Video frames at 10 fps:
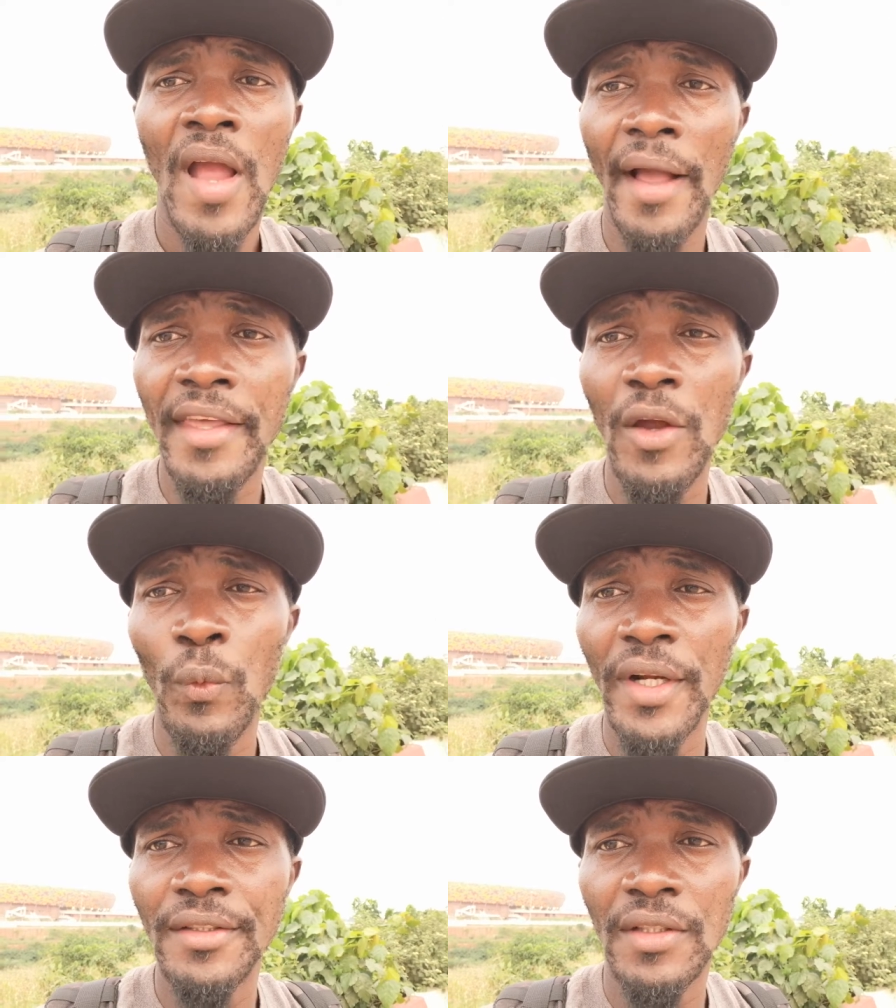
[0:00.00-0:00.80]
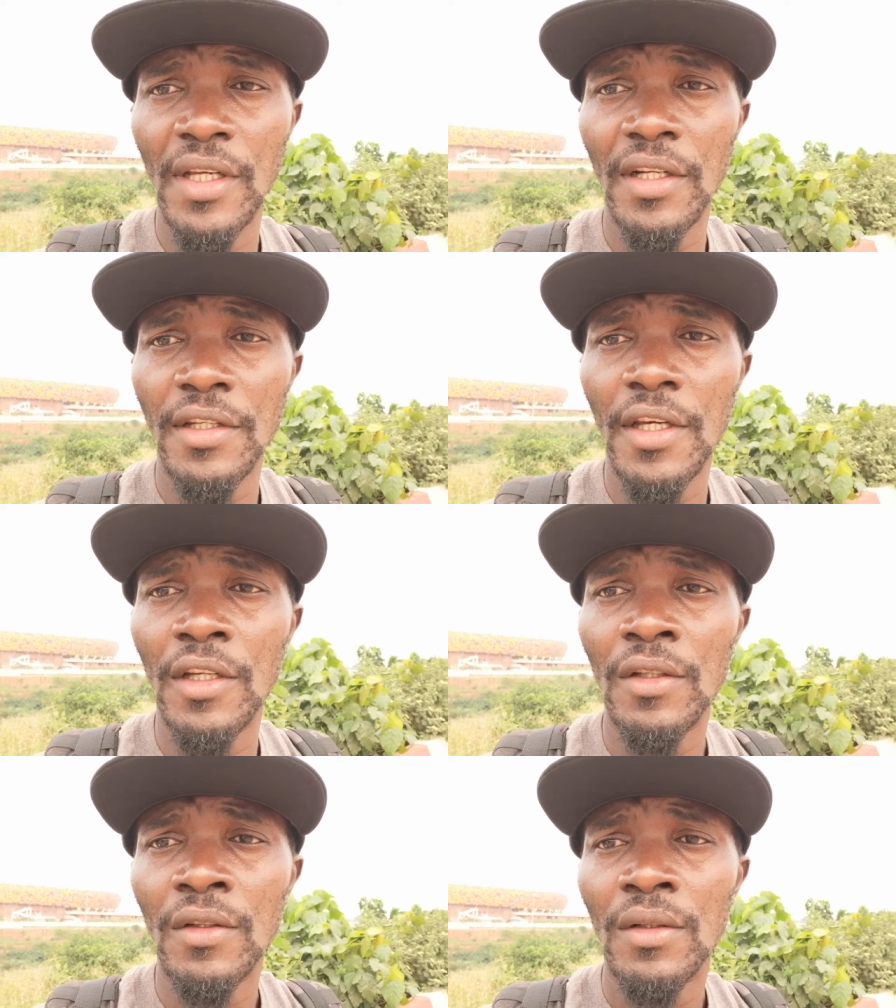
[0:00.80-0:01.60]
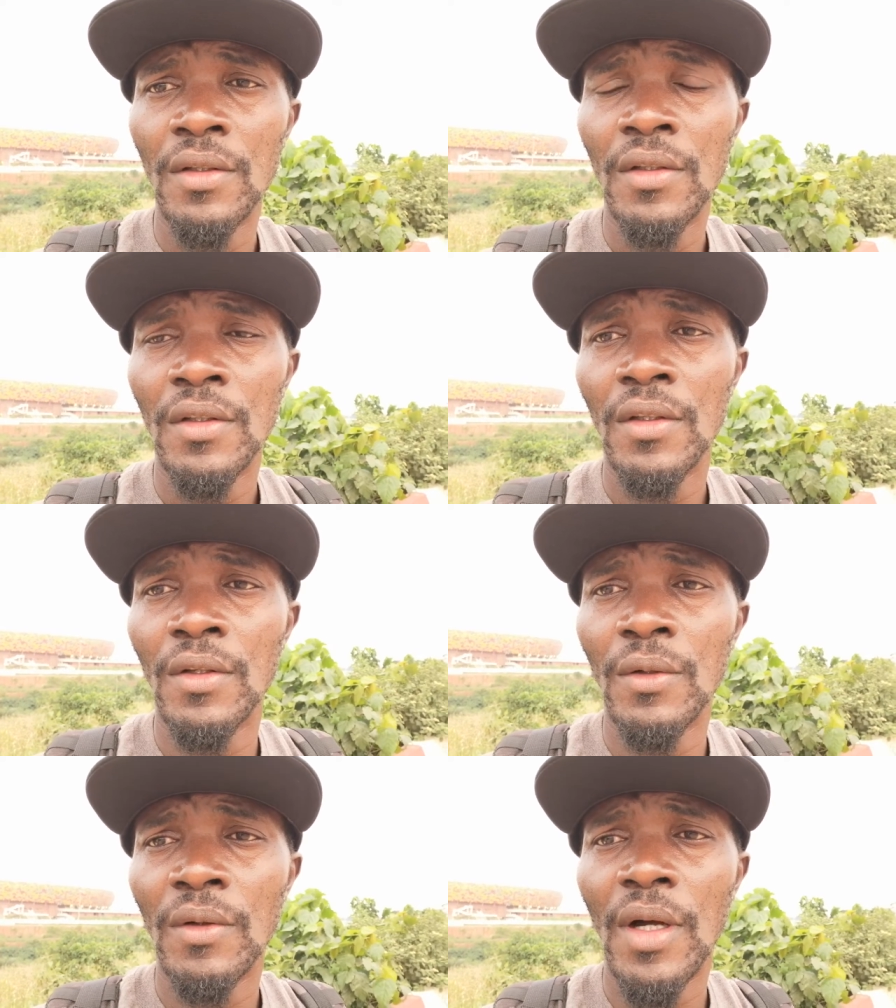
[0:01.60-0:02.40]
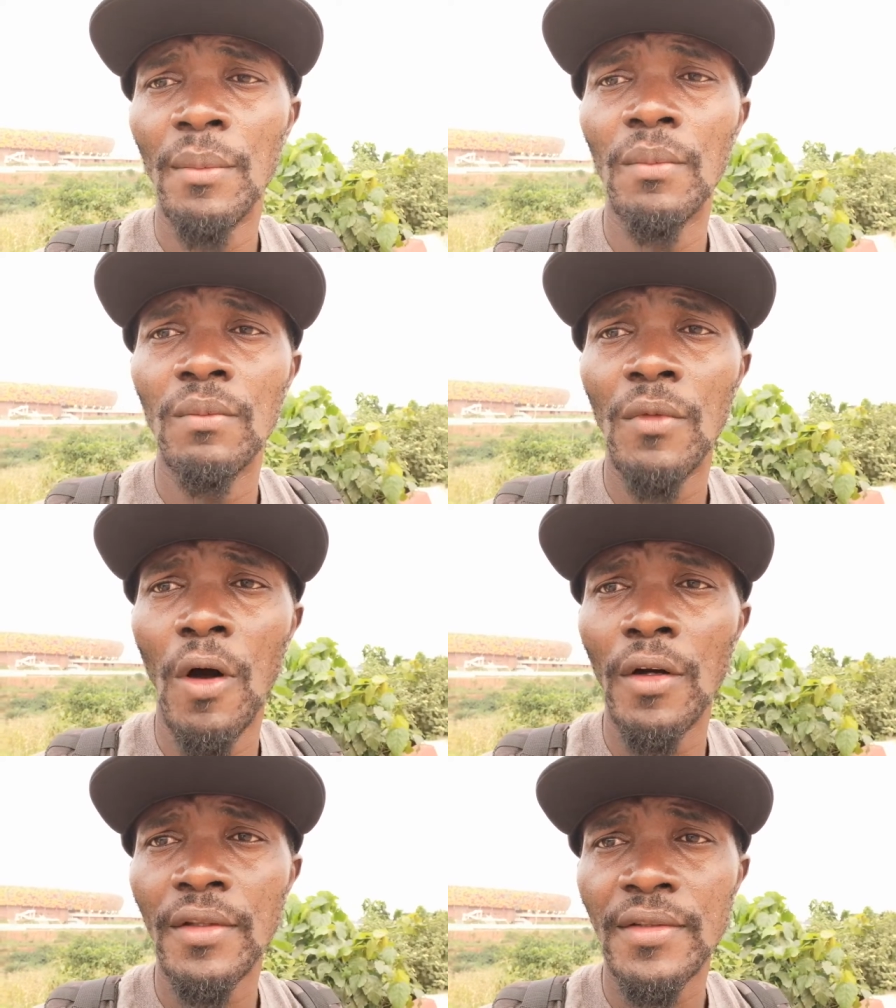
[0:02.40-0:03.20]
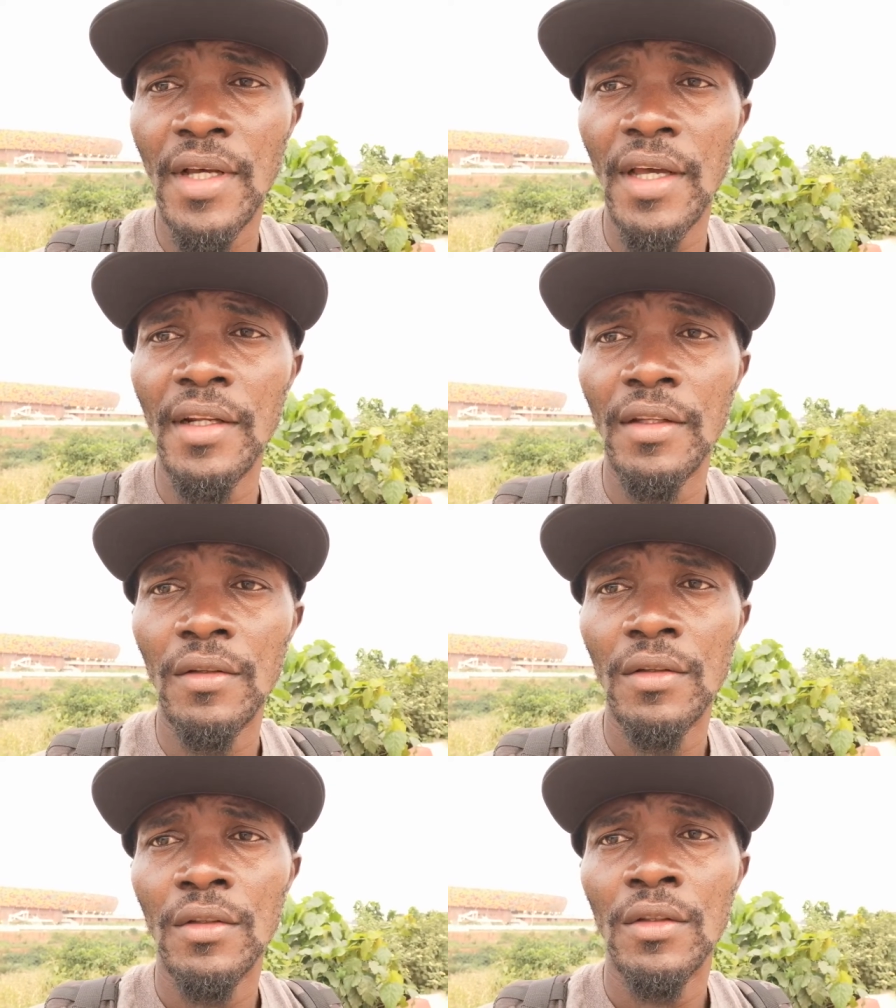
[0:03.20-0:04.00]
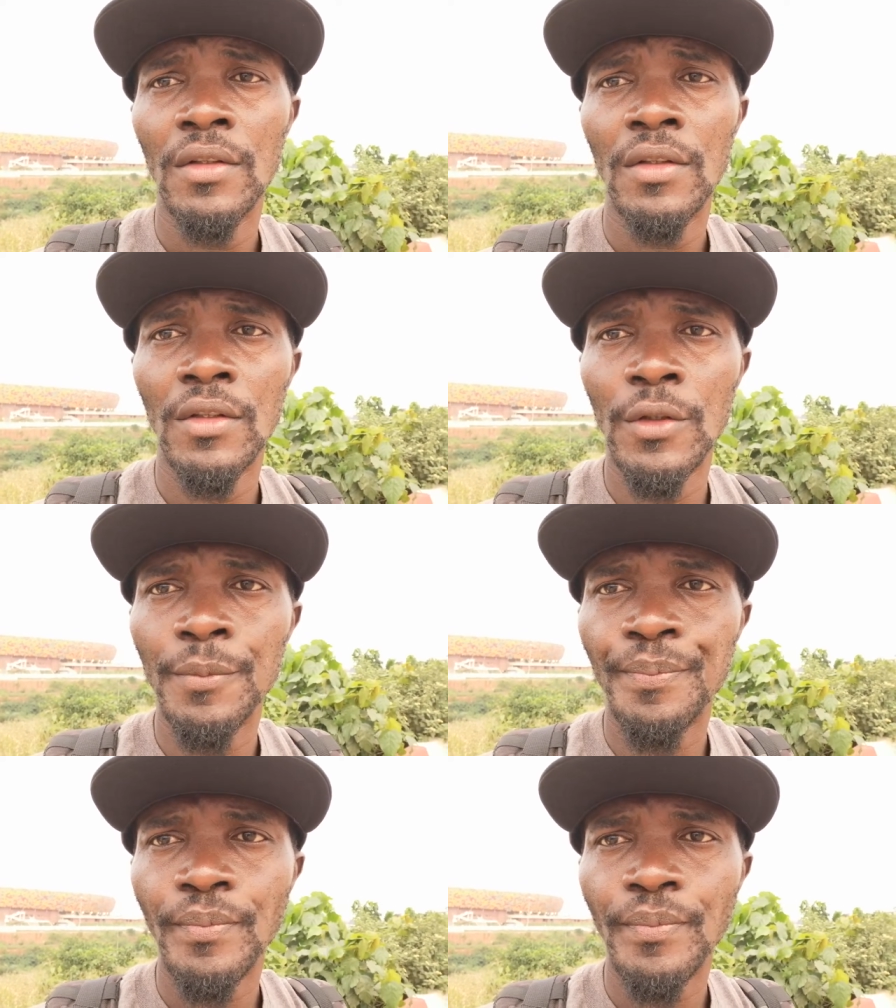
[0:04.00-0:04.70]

I can't wait to get it done. You know, I'm all excited. You know,